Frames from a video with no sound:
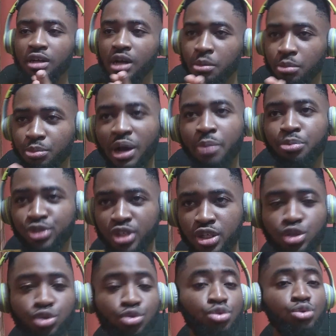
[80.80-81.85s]
I
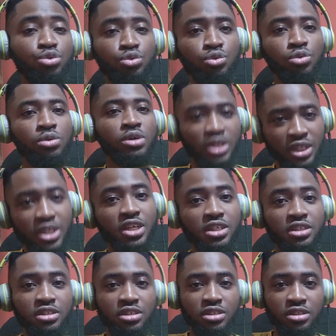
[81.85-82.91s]
present to you
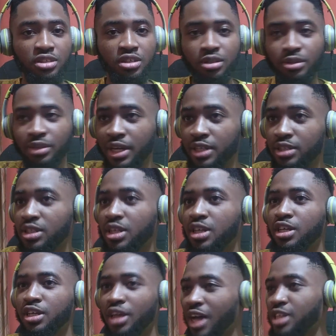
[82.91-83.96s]
KayKeed, right?
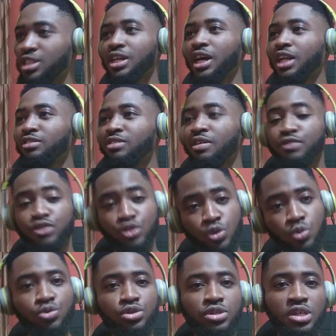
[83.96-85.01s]
He has a Khaligraph
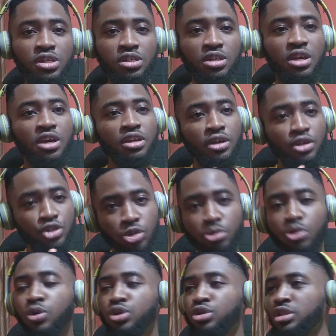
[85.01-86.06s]
Jones this. Now tell
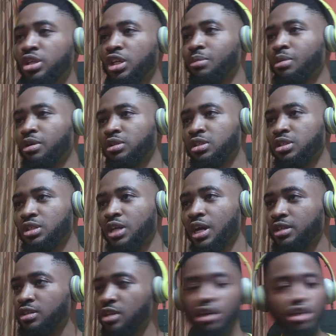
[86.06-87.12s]
me what you think about this,
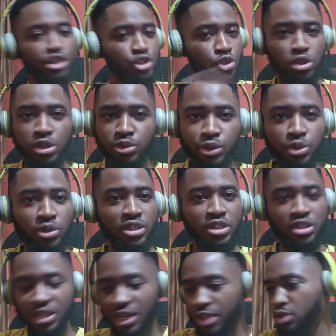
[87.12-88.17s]
guys. It's just lyrical
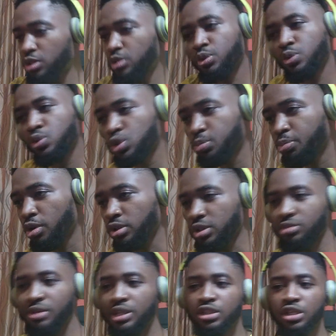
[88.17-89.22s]
exercise, just lyrical
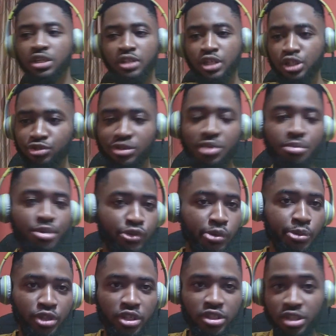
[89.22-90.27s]
sport, right? Nigeria being
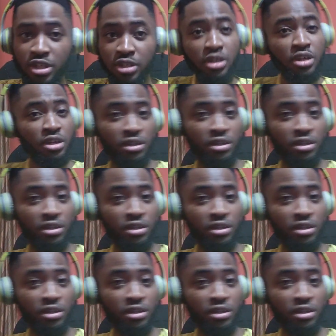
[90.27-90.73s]
represented.